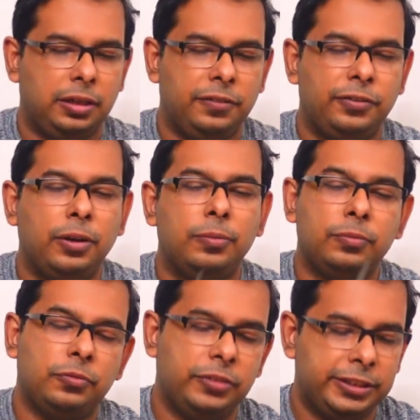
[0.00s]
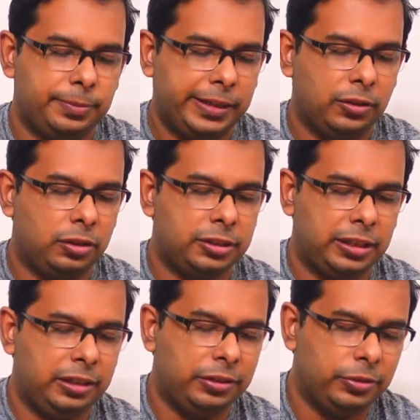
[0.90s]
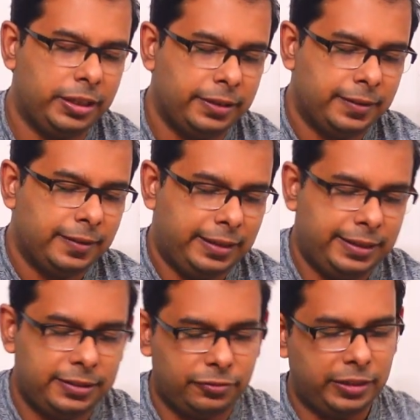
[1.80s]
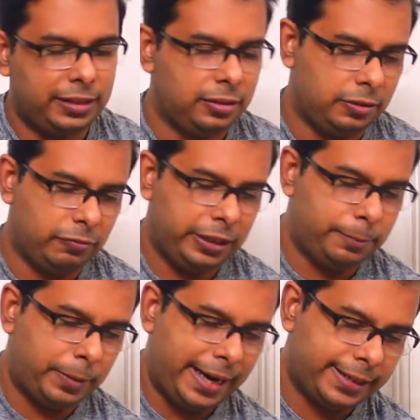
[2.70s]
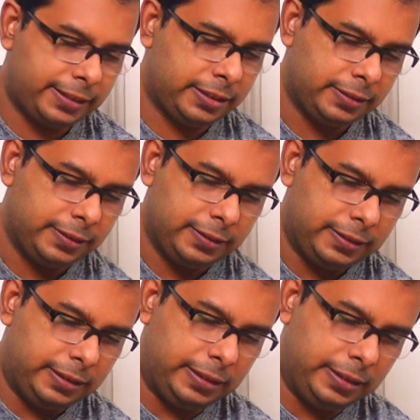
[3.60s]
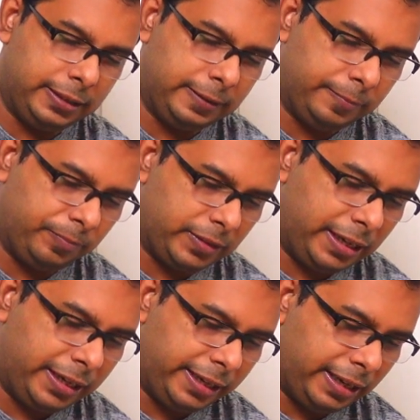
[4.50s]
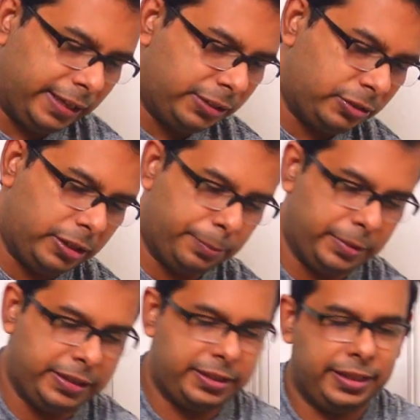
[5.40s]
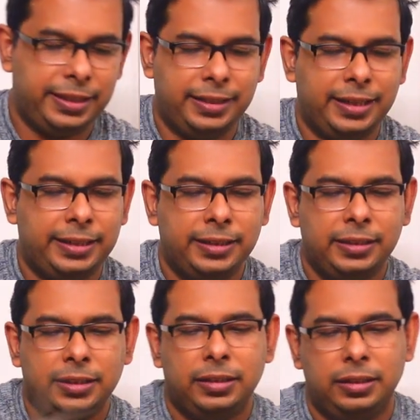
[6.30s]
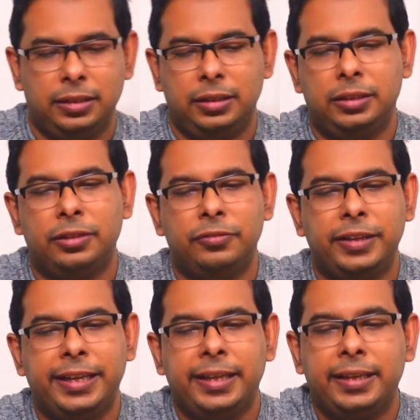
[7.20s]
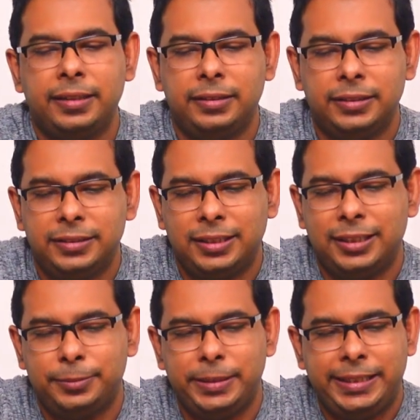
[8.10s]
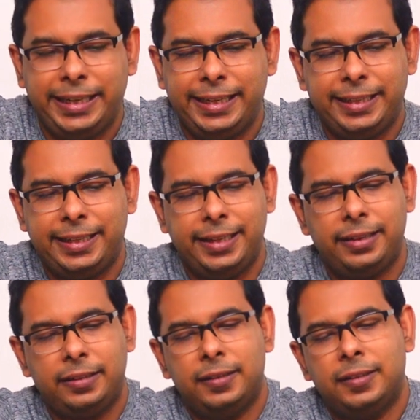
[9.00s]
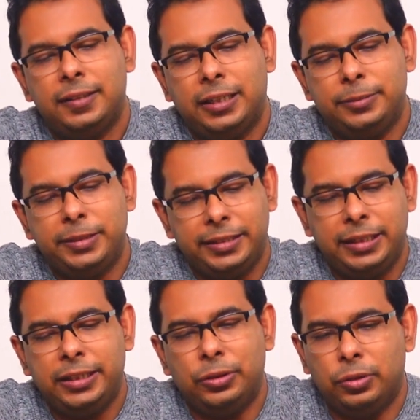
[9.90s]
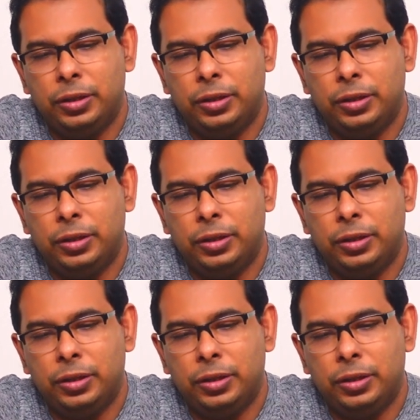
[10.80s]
from West Bengal, Siliguri, and it's well packed. I should appreciate that the way this has been taken care has been really